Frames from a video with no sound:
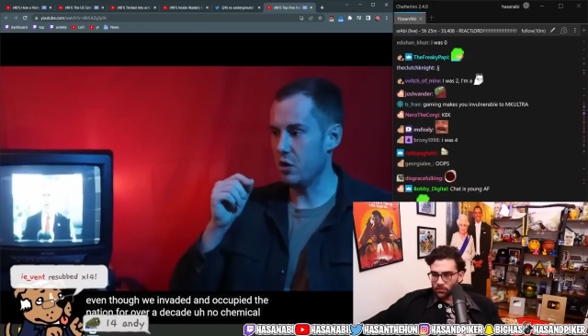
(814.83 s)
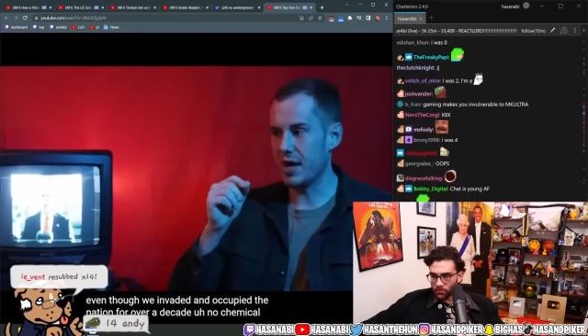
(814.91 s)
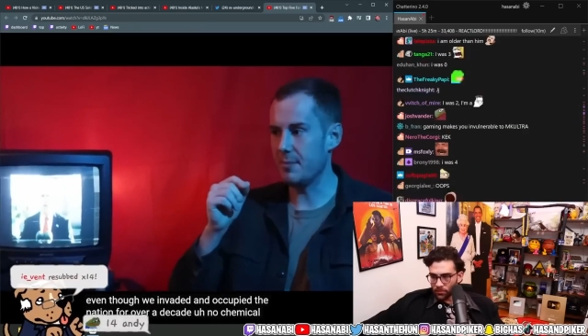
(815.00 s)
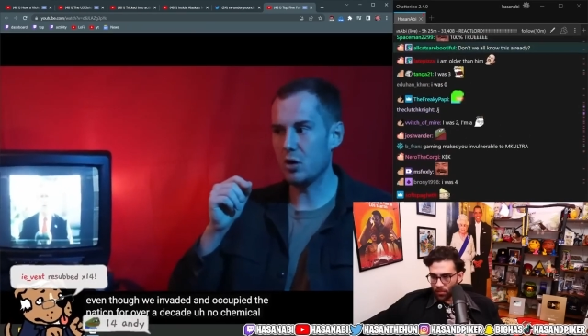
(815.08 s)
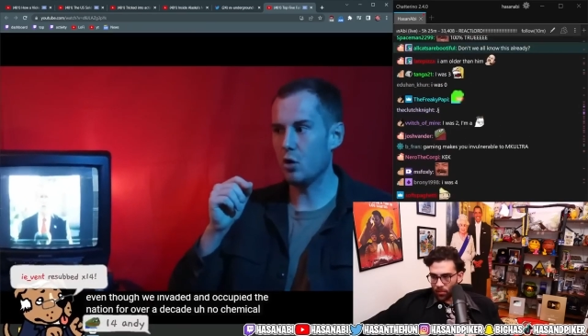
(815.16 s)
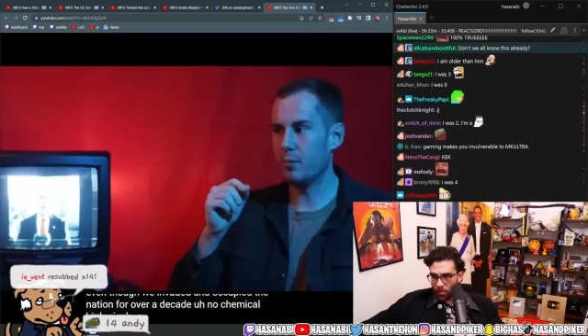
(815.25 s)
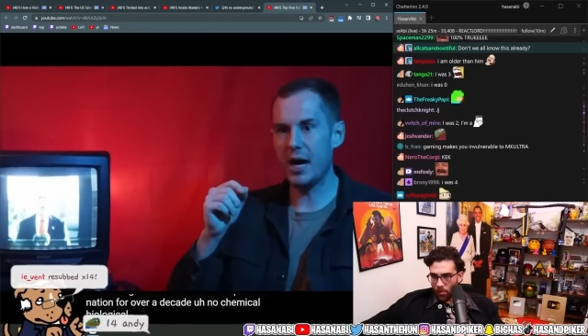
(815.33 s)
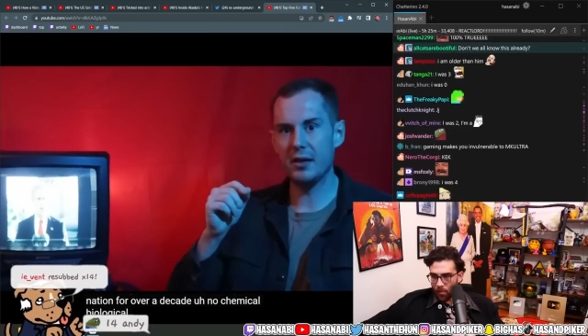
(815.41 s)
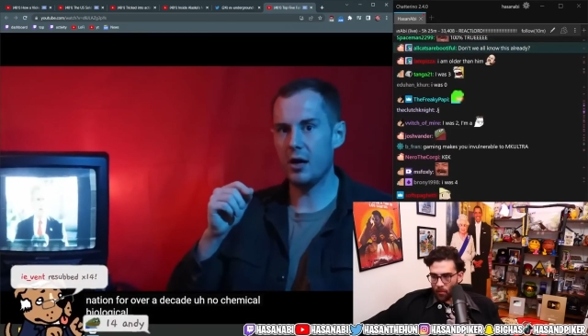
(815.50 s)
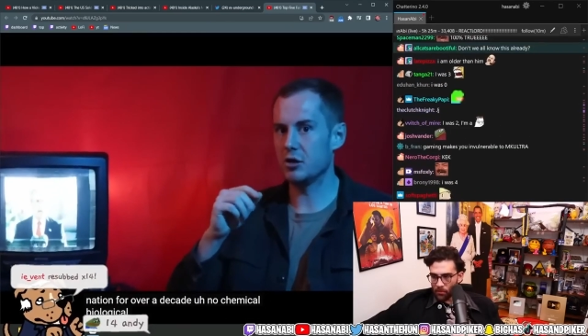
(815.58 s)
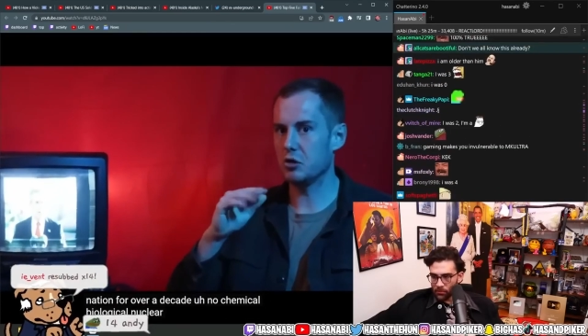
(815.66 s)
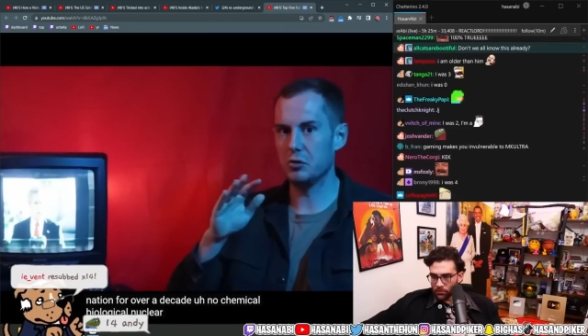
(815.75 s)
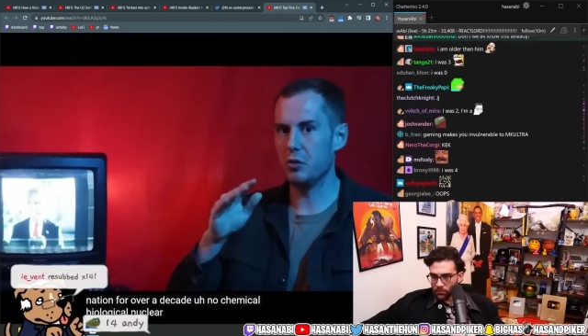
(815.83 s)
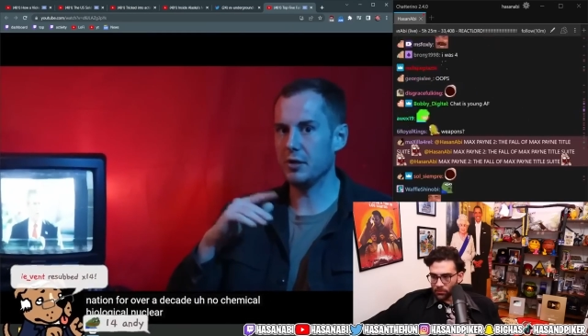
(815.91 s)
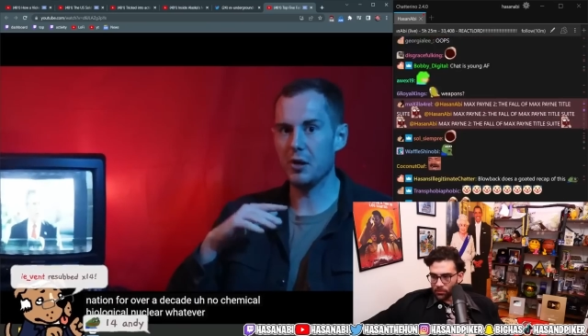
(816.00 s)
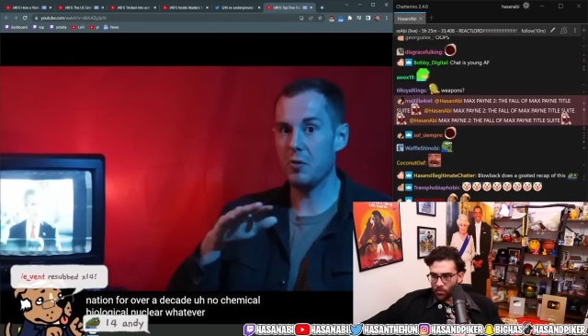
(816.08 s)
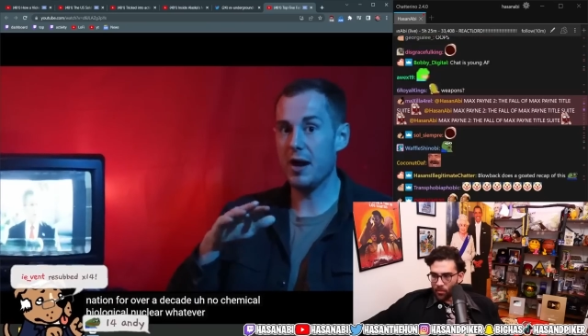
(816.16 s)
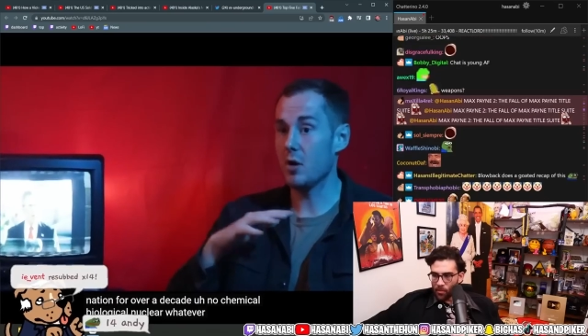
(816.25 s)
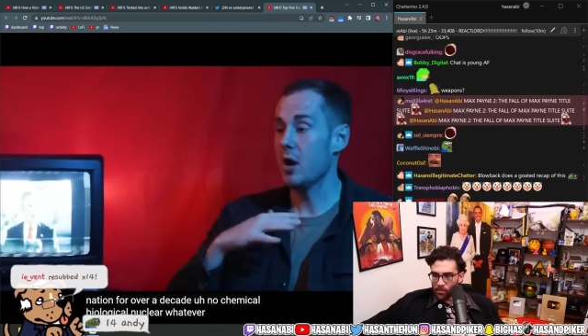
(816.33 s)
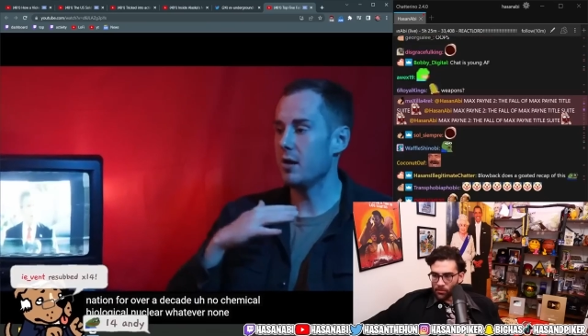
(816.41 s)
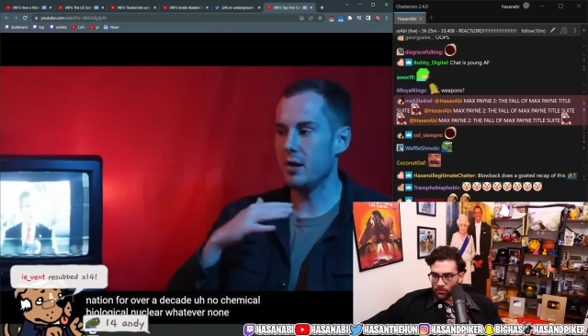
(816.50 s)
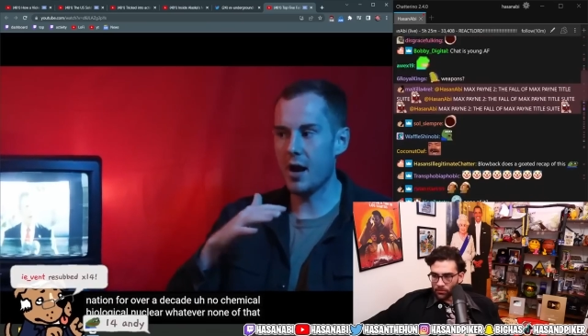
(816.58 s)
no chemical, biological, nuclear, whatever.